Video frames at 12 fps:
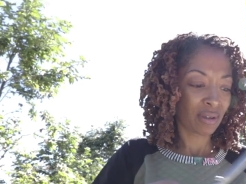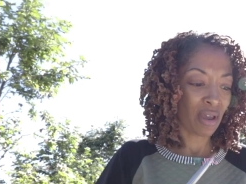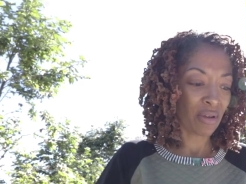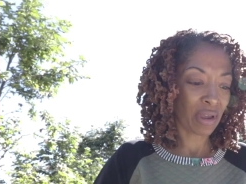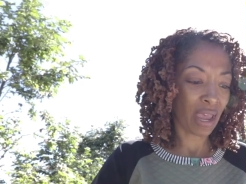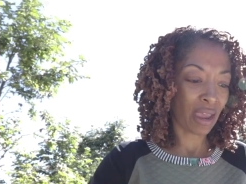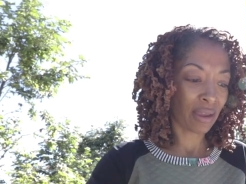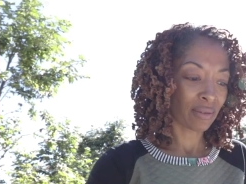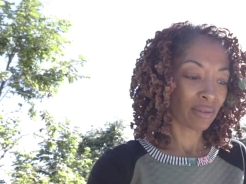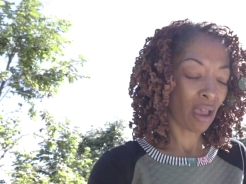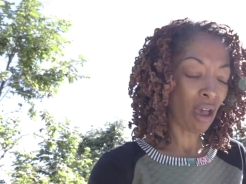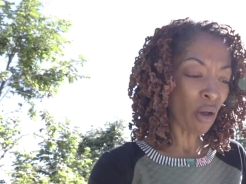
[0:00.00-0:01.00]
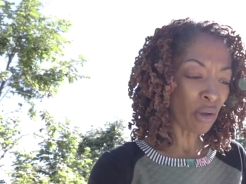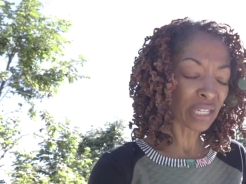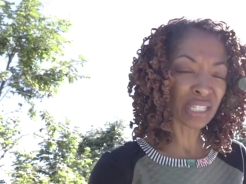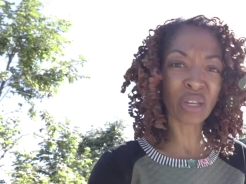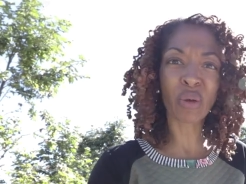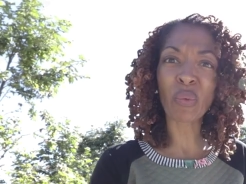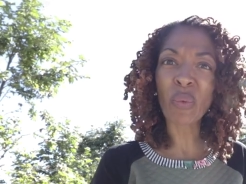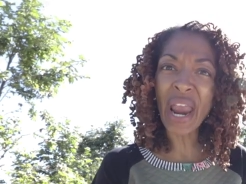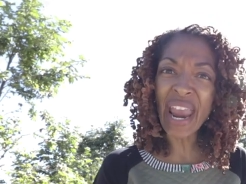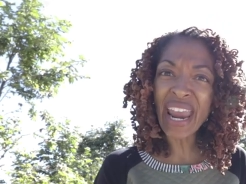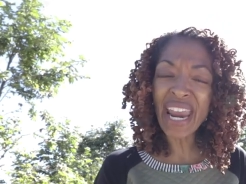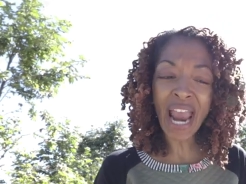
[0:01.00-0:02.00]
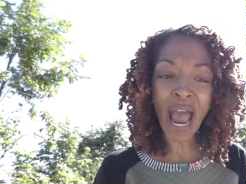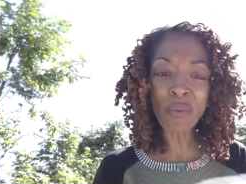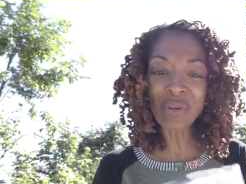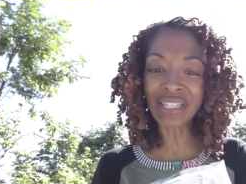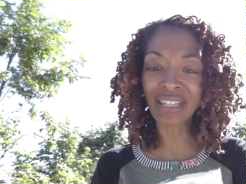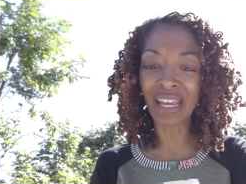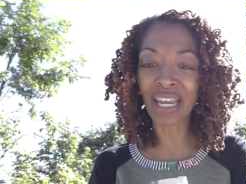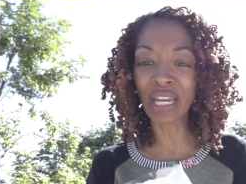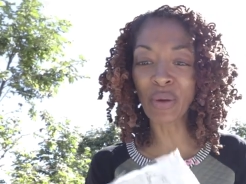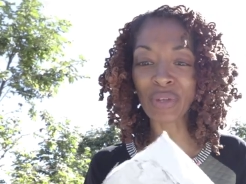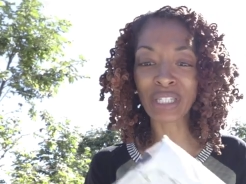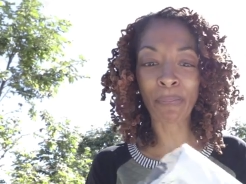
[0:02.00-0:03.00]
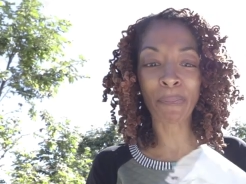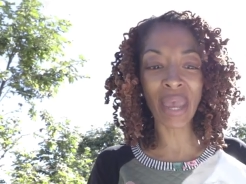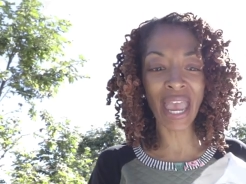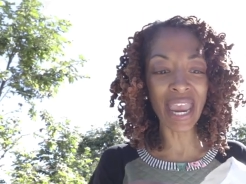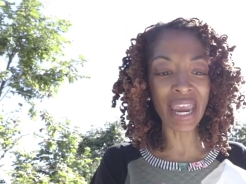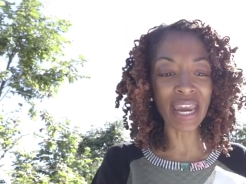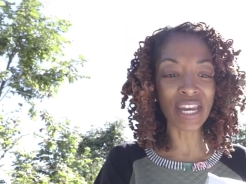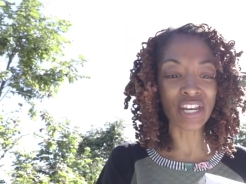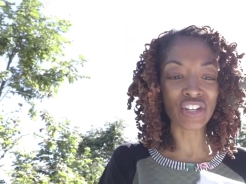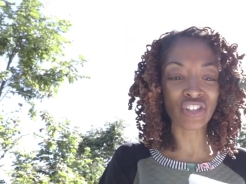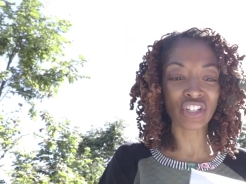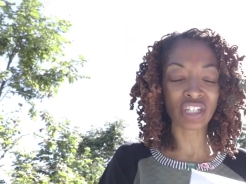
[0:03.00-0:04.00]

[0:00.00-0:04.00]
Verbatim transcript: Okay, Oh, it's gray. I was thinking it was beige.